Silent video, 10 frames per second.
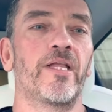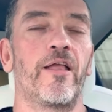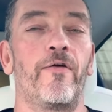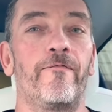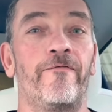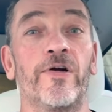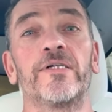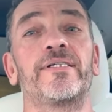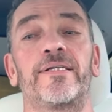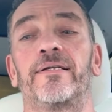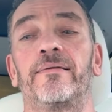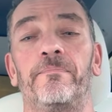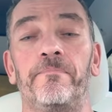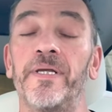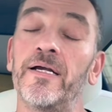first,
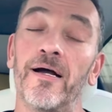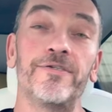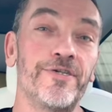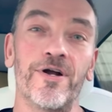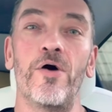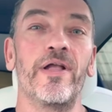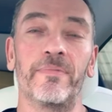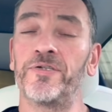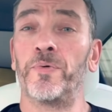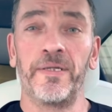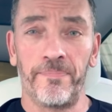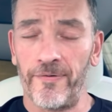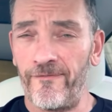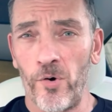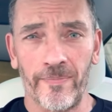because you're going between
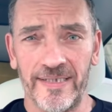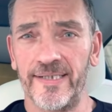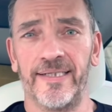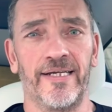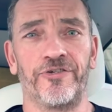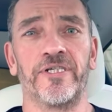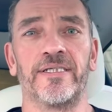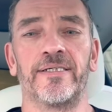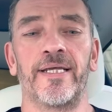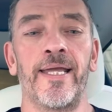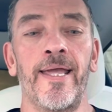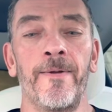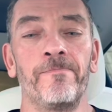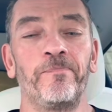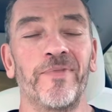performance editions,
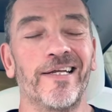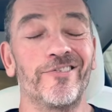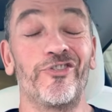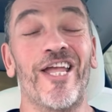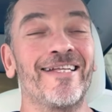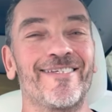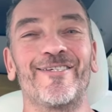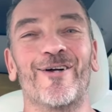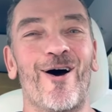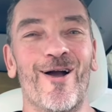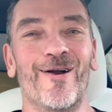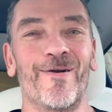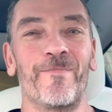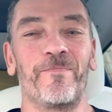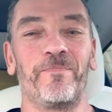chances
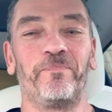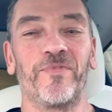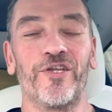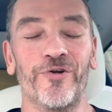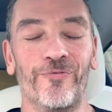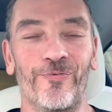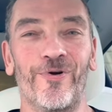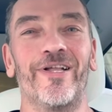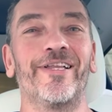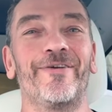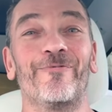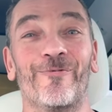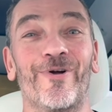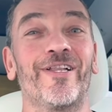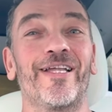are you're really,
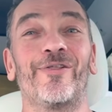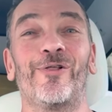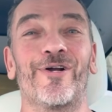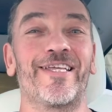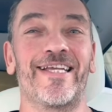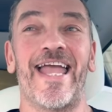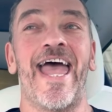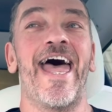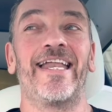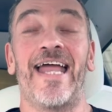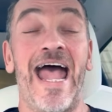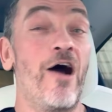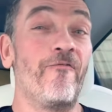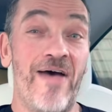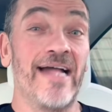really looking at how
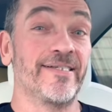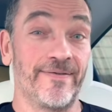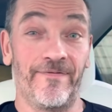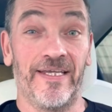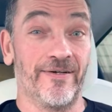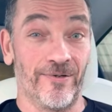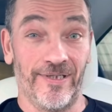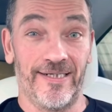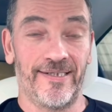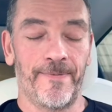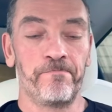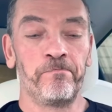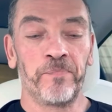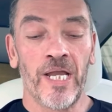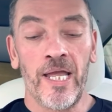fast the vehicle is.
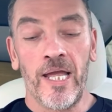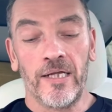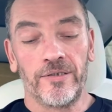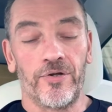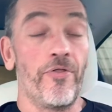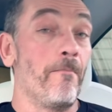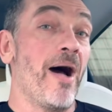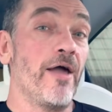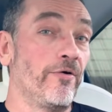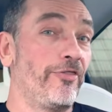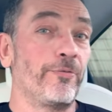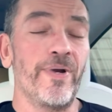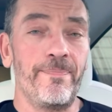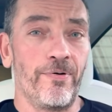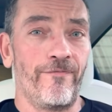So the Model
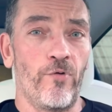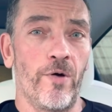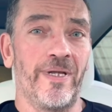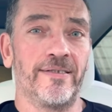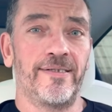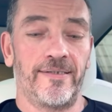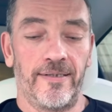3 Performance,